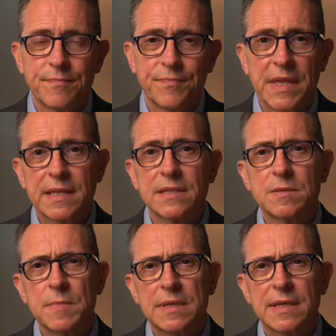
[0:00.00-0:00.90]
that
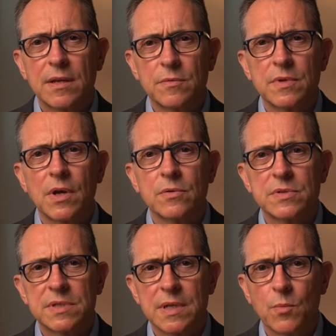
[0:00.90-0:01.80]
doesn't mean they don't know
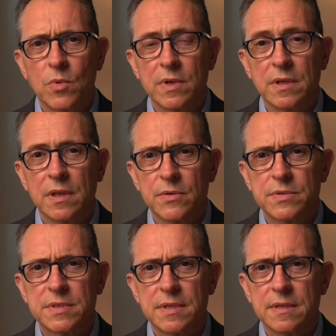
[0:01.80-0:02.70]
someone
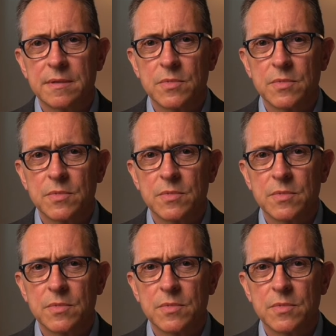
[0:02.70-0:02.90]
close to them